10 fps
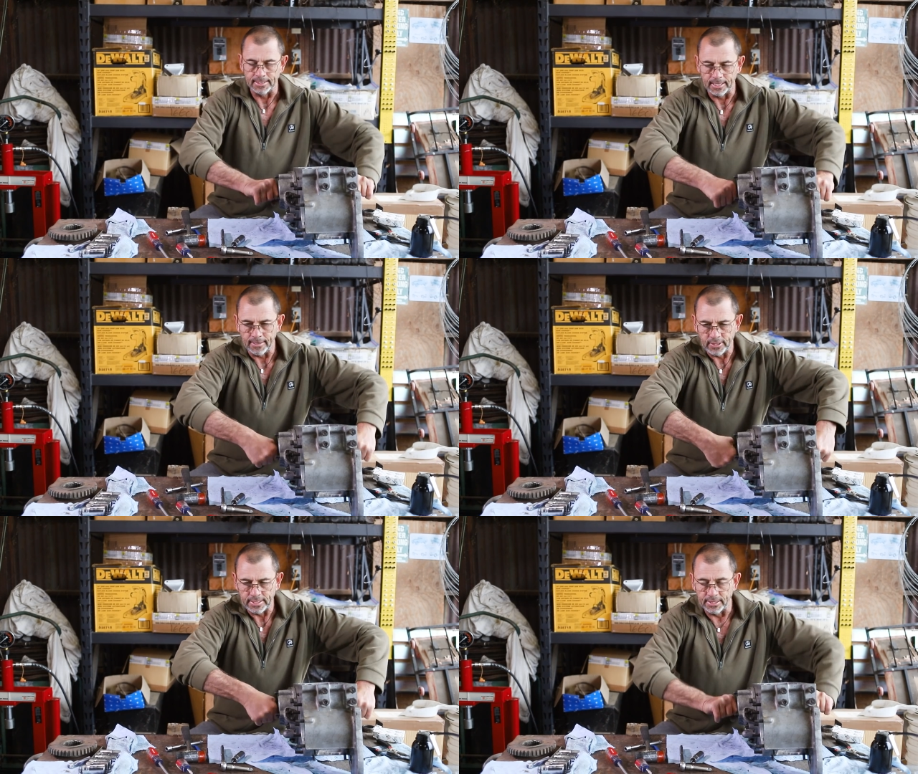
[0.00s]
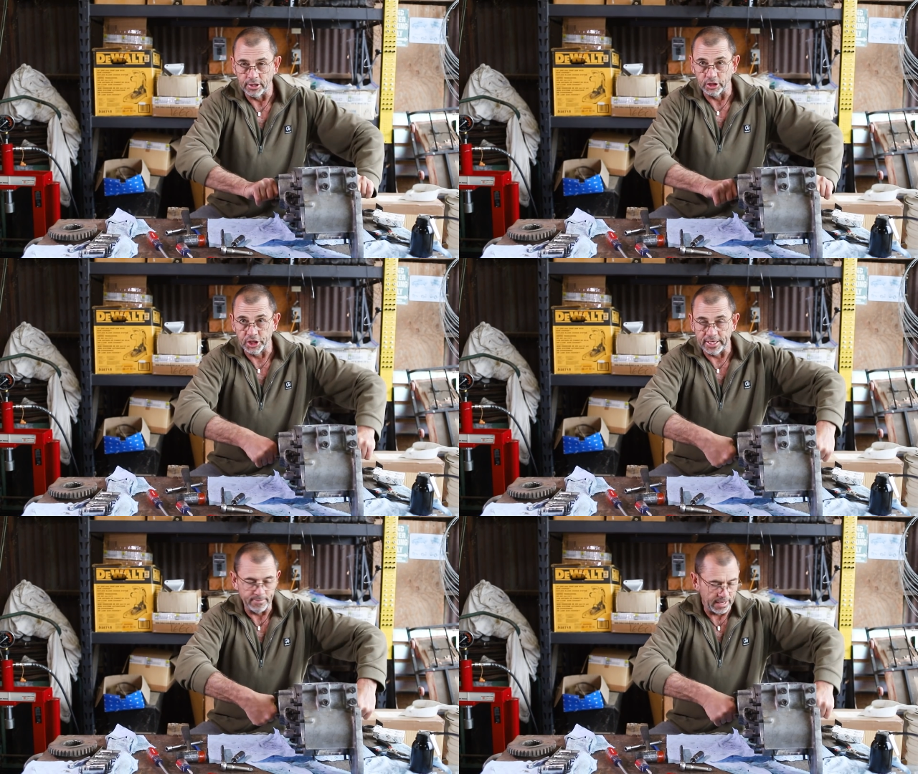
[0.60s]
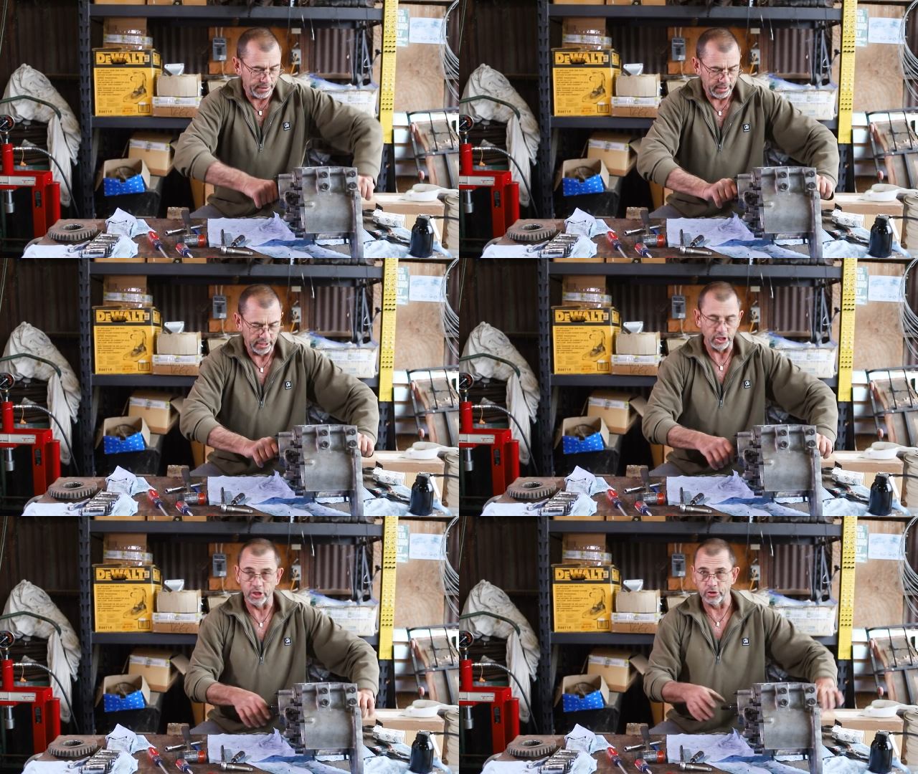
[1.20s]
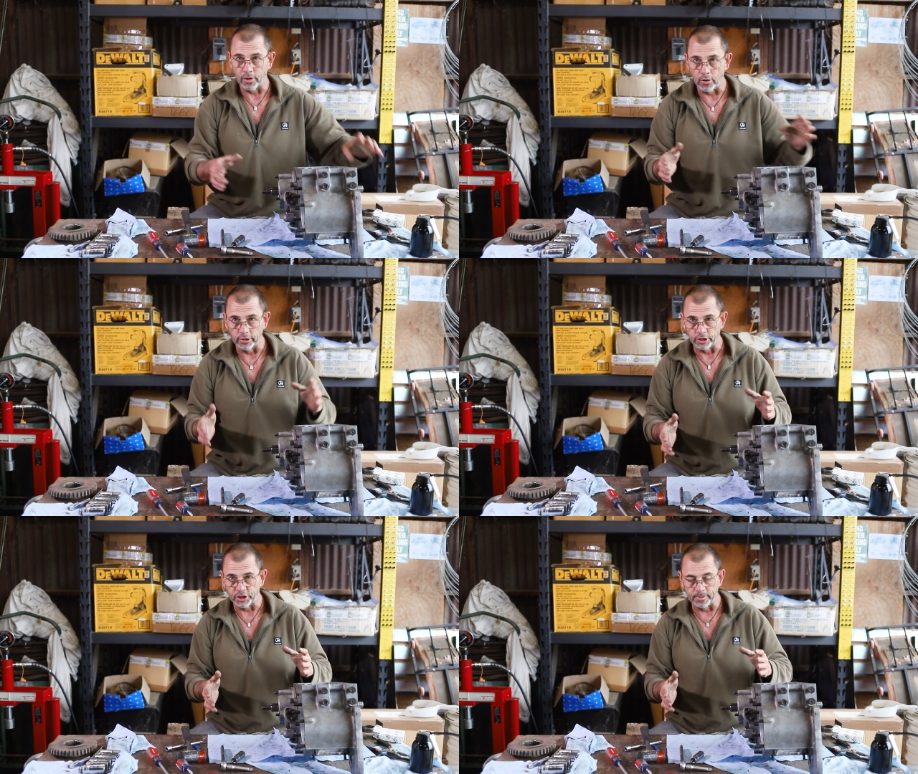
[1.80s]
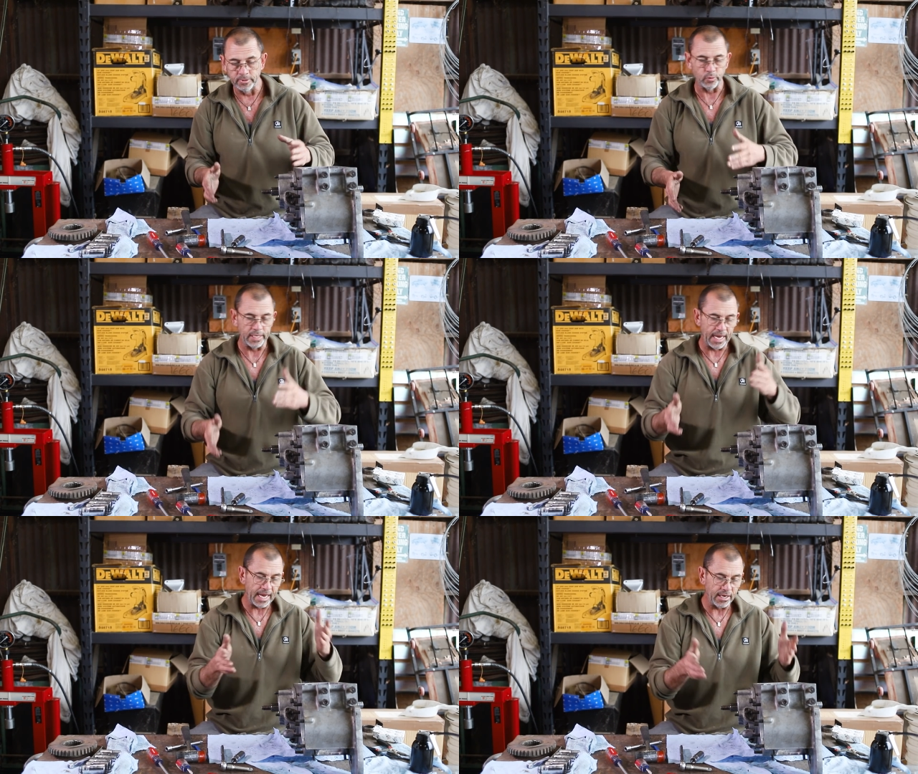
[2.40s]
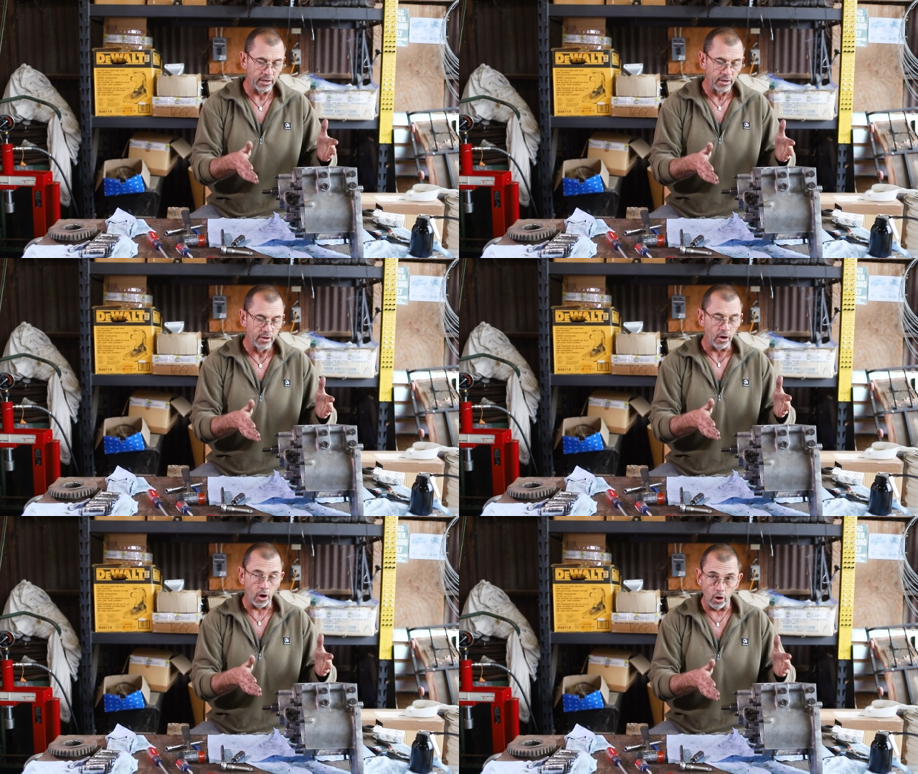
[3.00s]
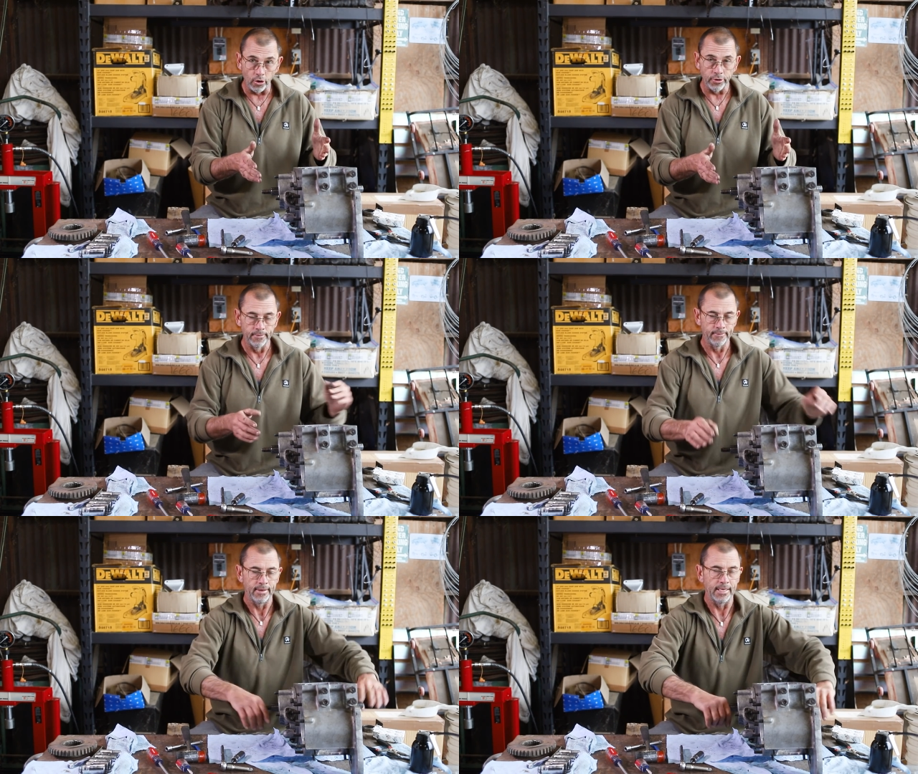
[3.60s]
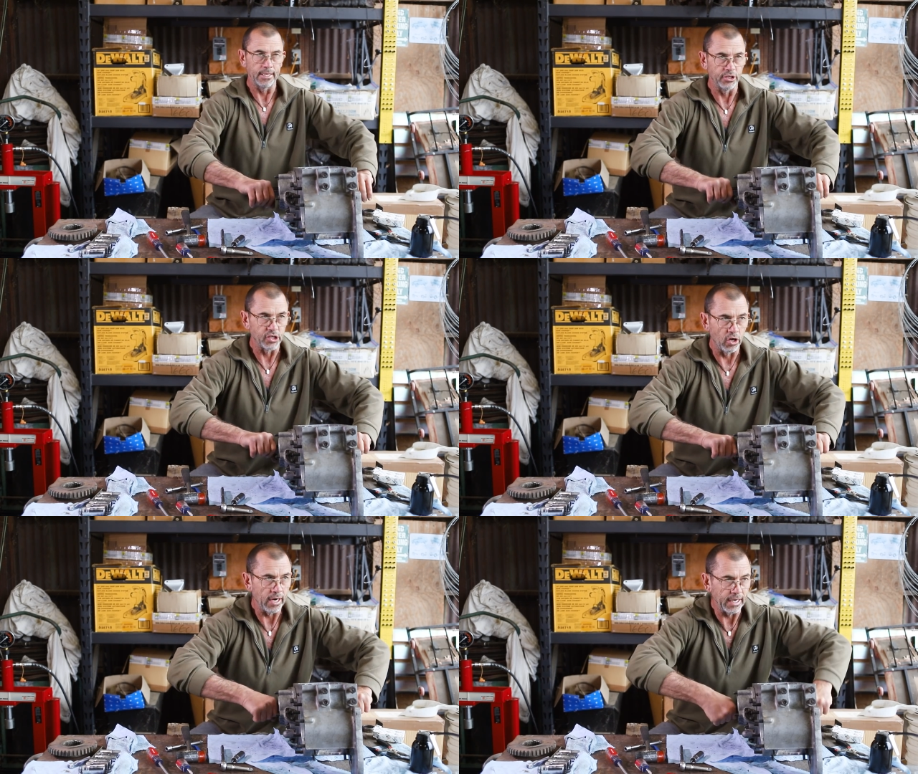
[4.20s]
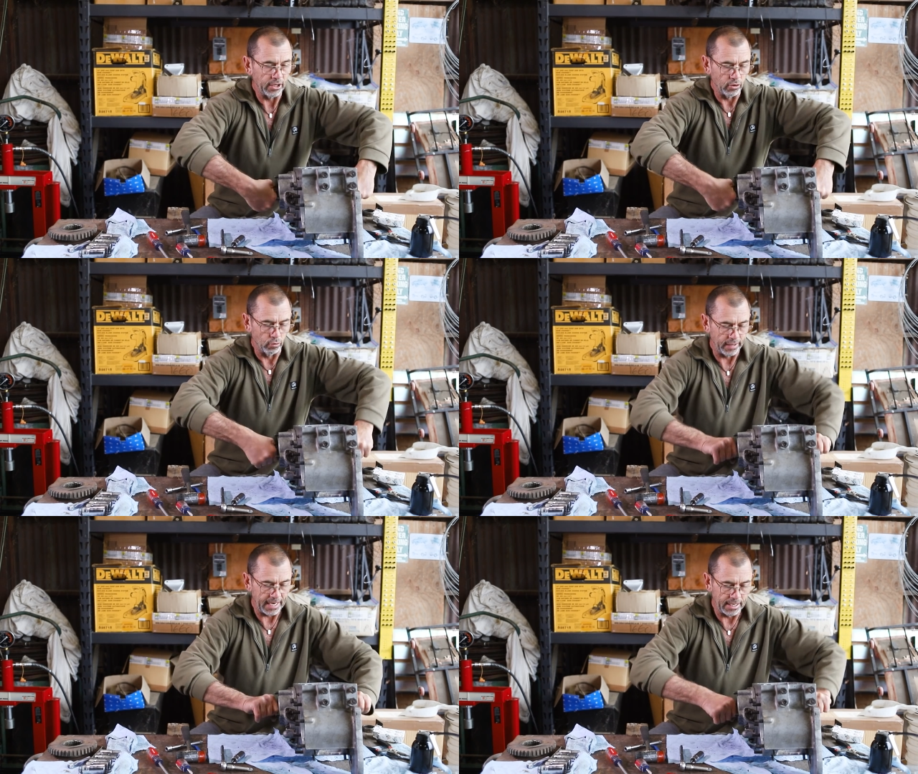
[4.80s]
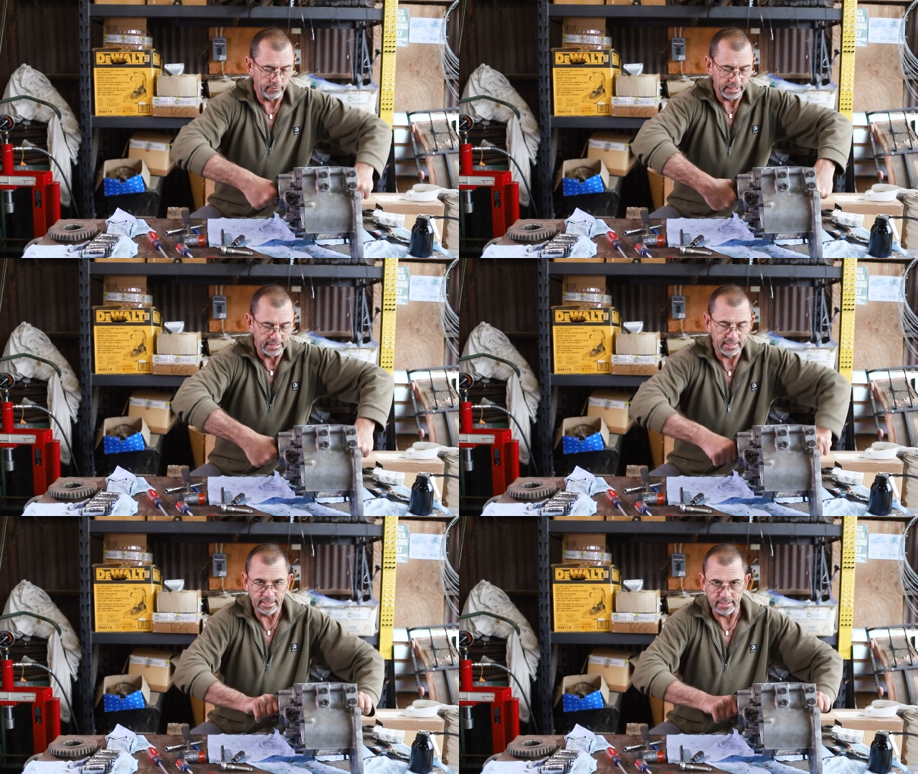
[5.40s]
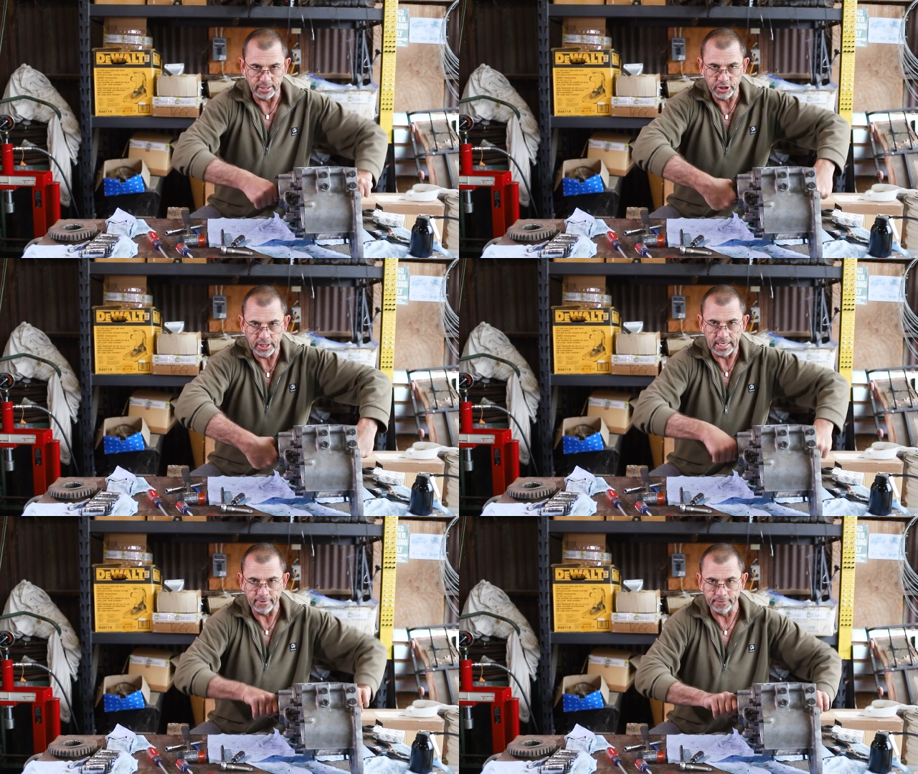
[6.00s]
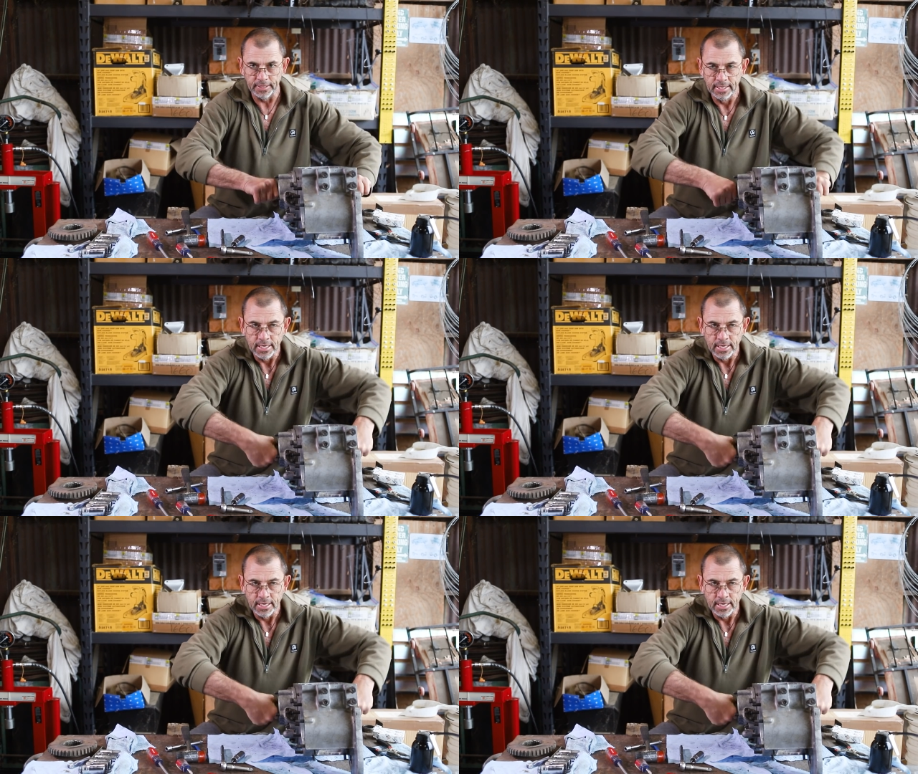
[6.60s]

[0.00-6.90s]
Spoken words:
so having done the cheat method and just throwing the shims we had on and then tightening it all down, we can see that the shaft